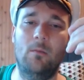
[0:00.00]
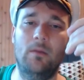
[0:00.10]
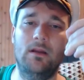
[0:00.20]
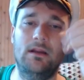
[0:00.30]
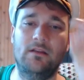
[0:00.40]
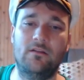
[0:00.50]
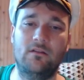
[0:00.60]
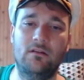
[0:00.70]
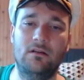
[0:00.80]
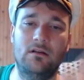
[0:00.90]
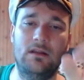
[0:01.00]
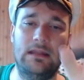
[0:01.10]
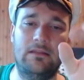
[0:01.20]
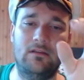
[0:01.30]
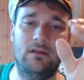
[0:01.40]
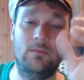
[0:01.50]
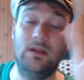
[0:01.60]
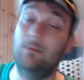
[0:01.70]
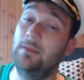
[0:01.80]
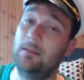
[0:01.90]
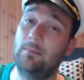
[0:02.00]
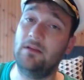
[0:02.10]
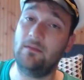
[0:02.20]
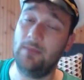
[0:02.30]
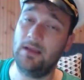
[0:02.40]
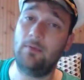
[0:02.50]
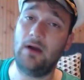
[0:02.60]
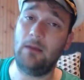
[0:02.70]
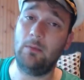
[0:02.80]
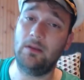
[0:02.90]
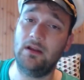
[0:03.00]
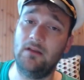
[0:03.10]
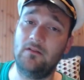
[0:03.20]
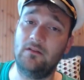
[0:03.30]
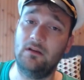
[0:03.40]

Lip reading: It's a big problem against